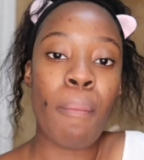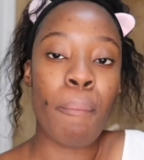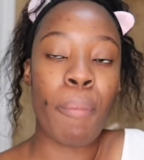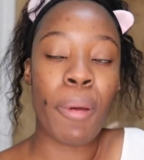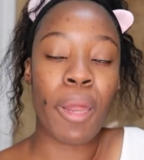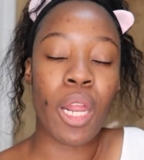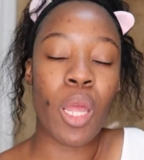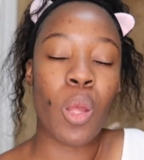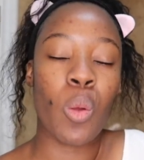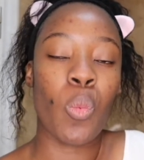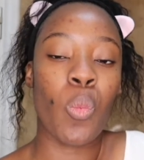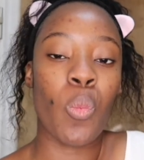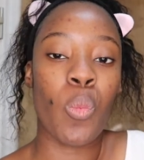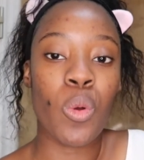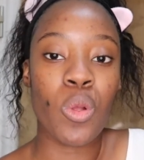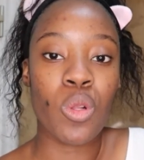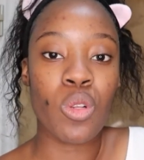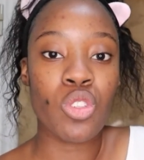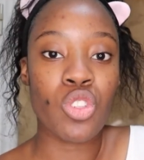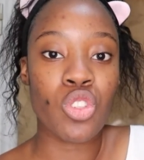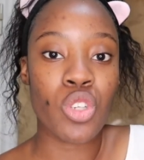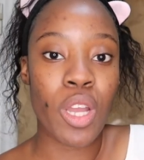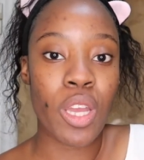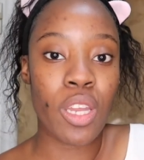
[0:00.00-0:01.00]
but I
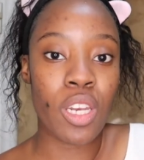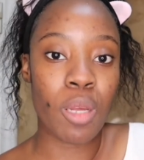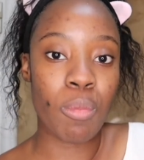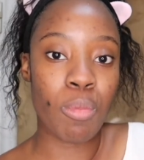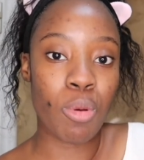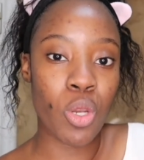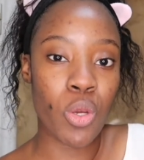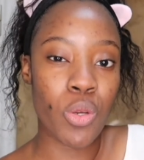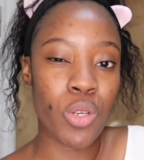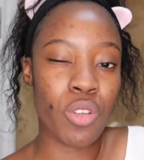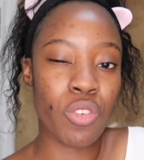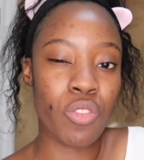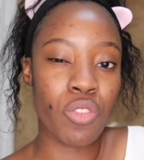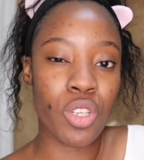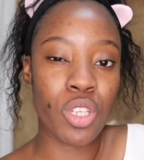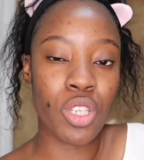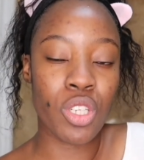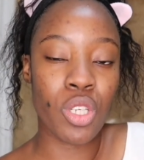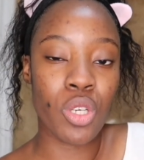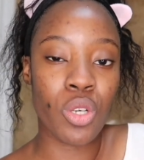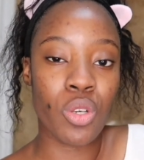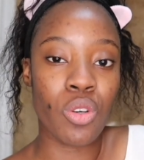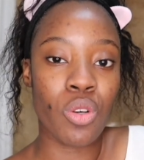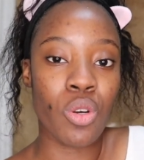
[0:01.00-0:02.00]
will try and upload a
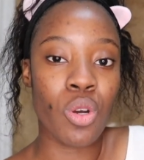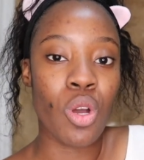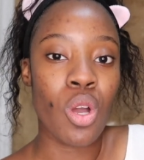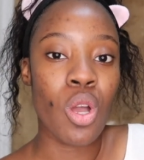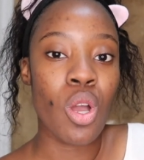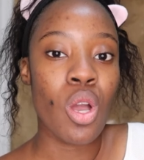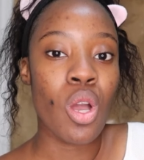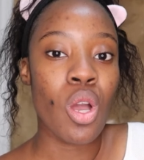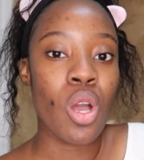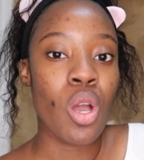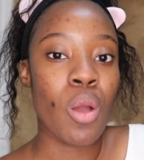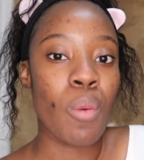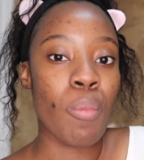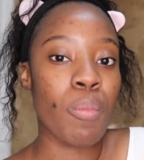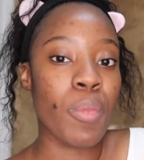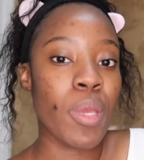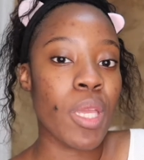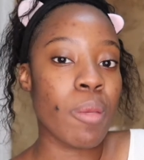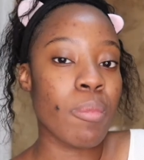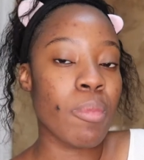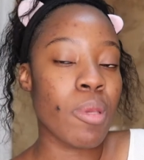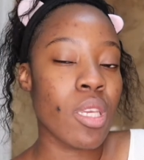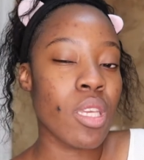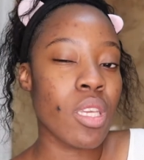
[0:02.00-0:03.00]
video
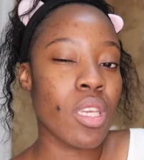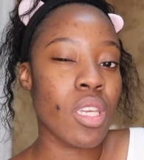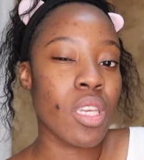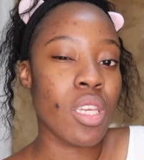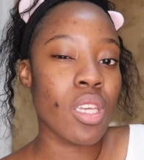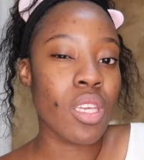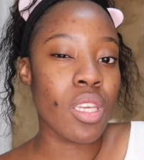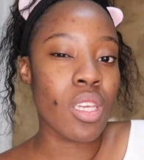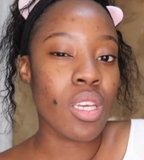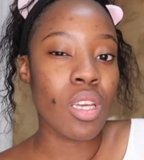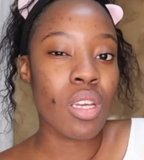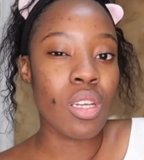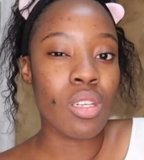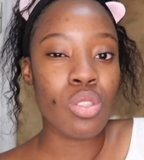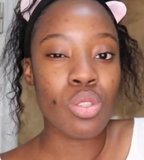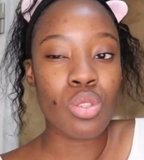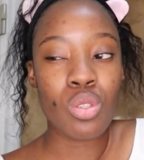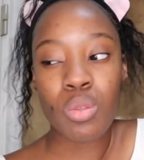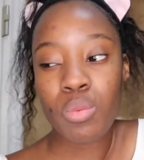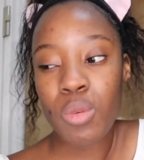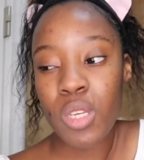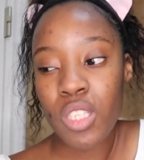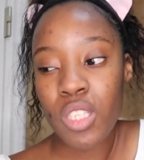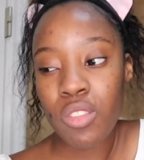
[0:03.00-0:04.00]
maybe
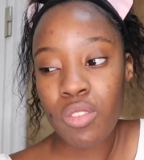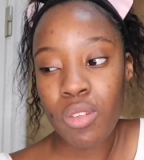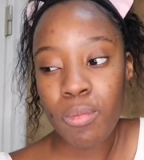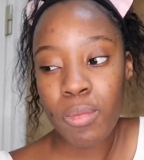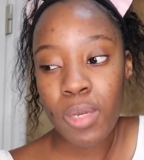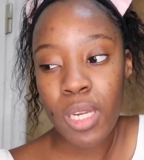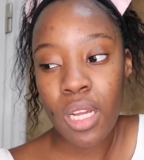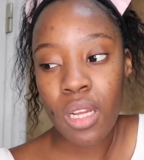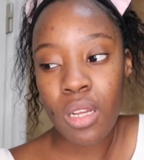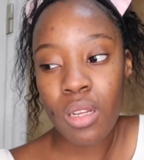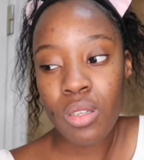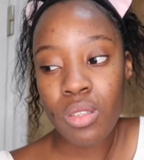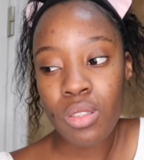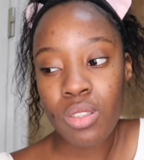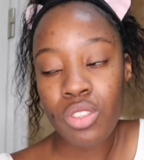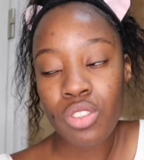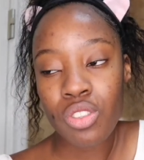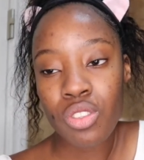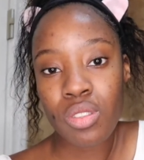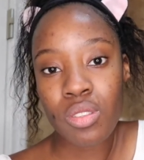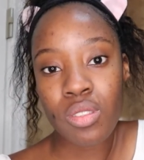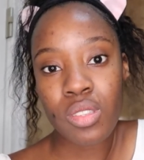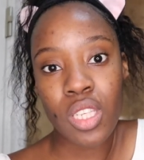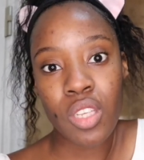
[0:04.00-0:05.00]
2 weeks from now,
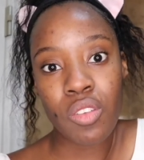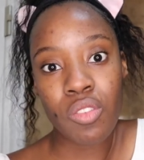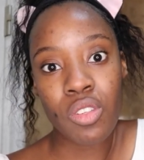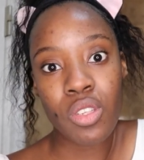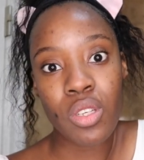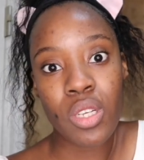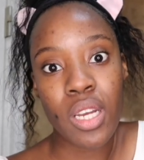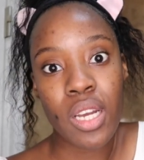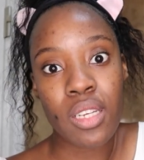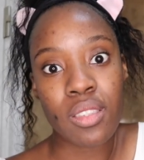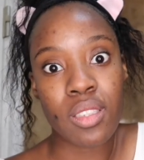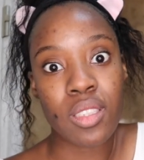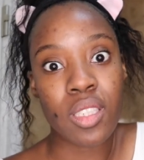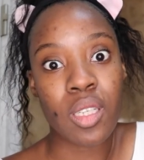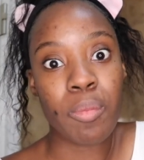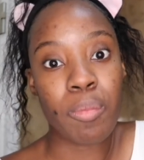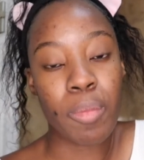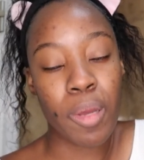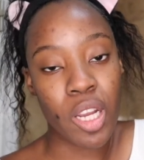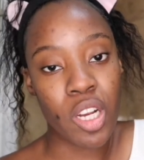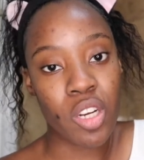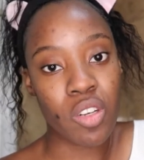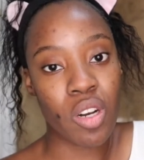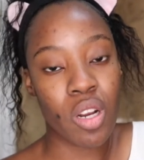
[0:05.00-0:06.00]
just giving you guys like a
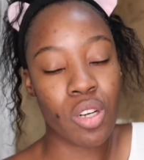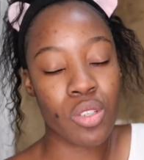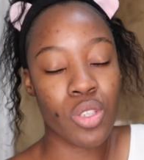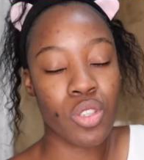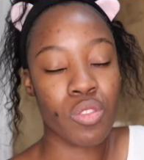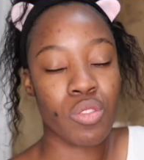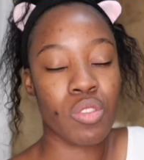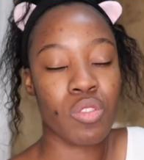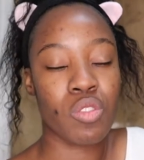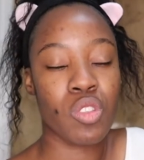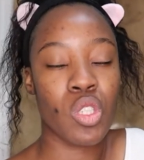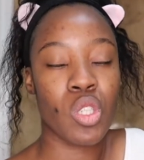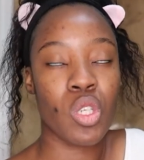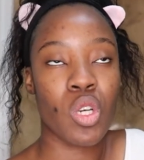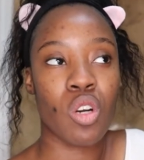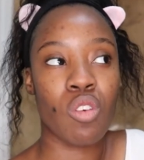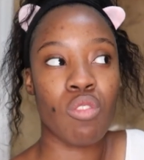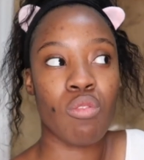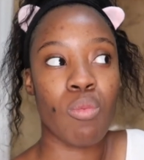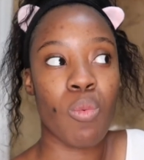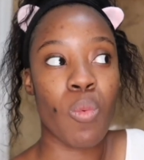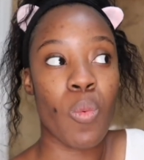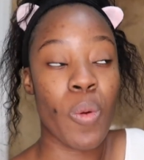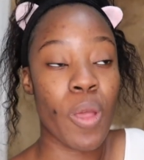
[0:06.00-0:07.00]
background overview
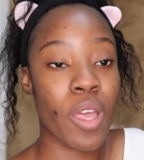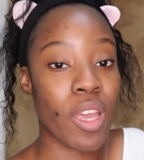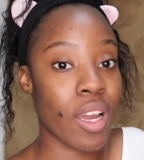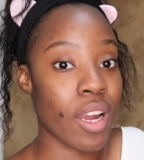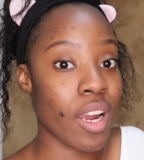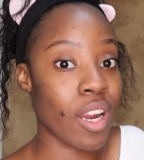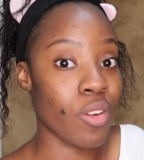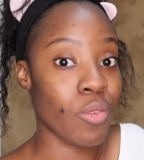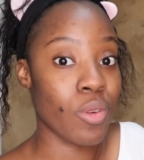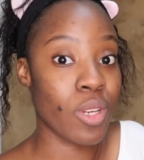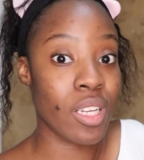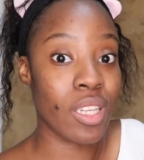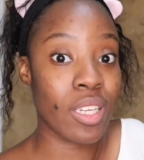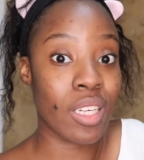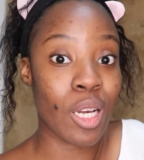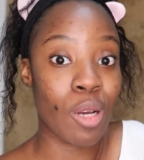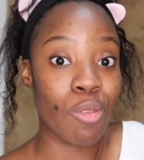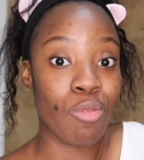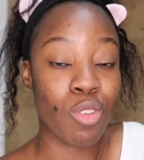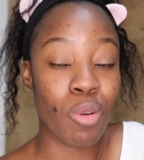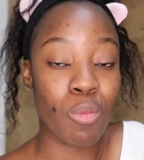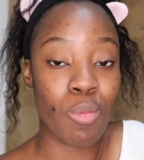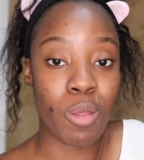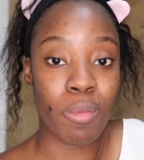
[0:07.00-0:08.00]
of where I really
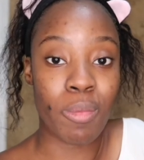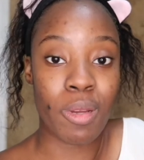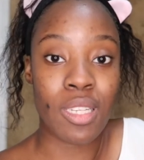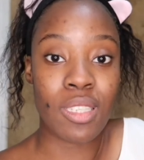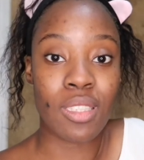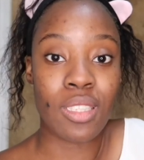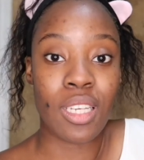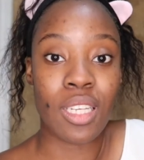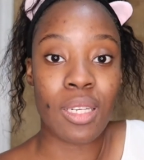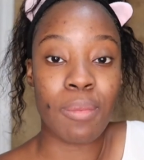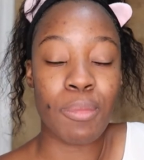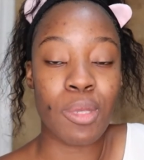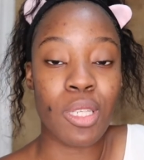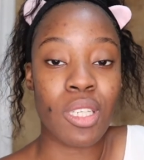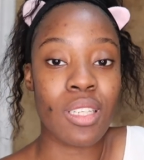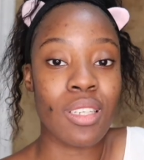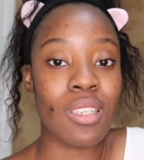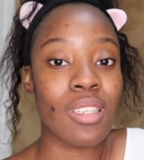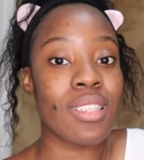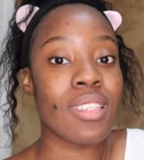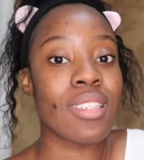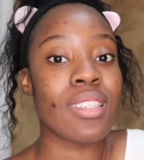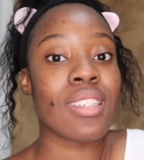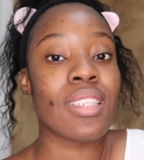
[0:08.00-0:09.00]
come from with my skin,
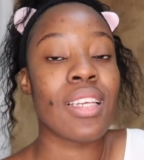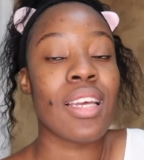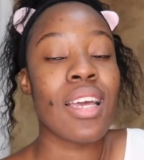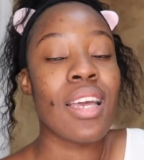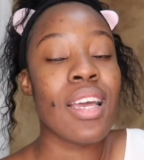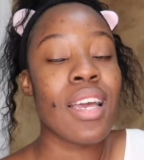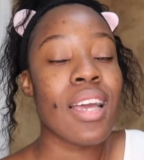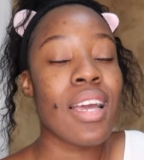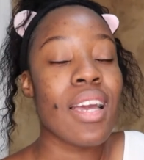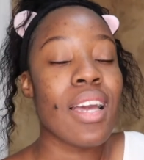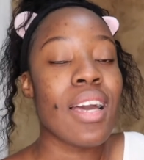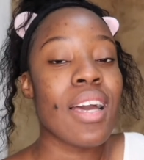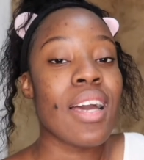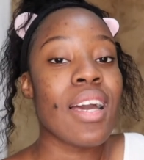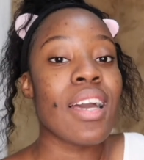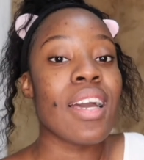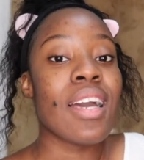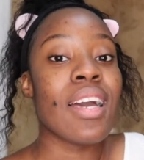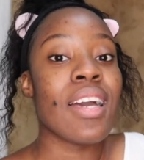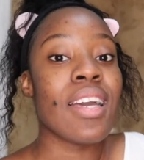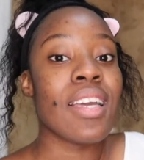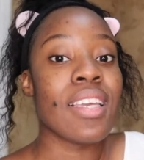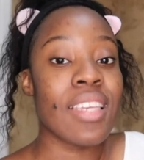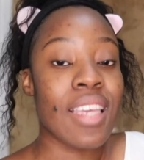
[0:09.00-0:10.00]
because
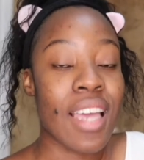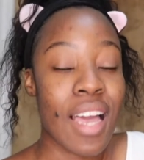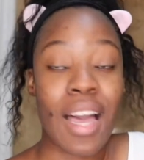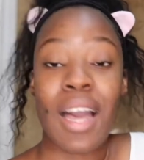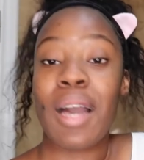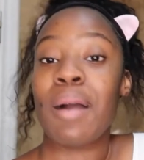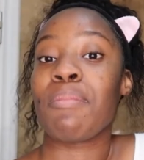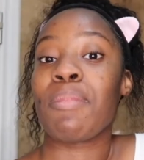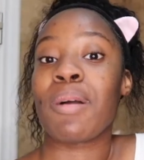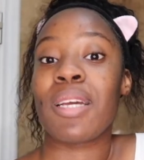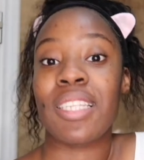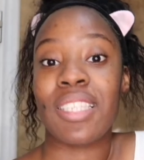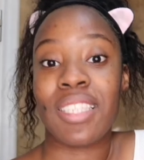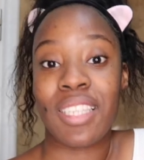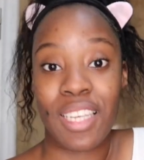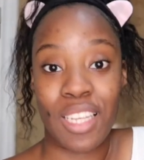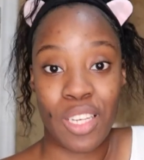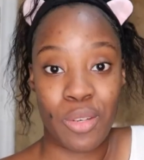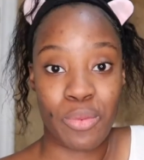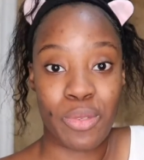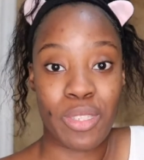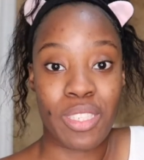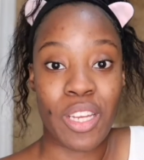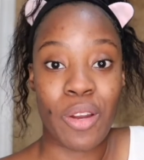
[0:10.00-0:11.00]
yeah, my
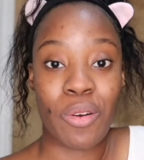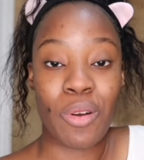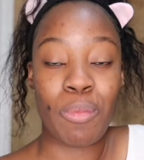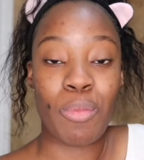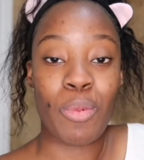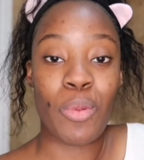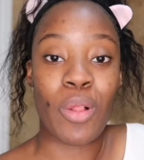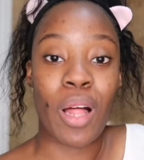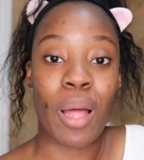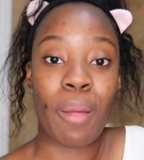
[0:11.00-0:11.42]
skin was terrible.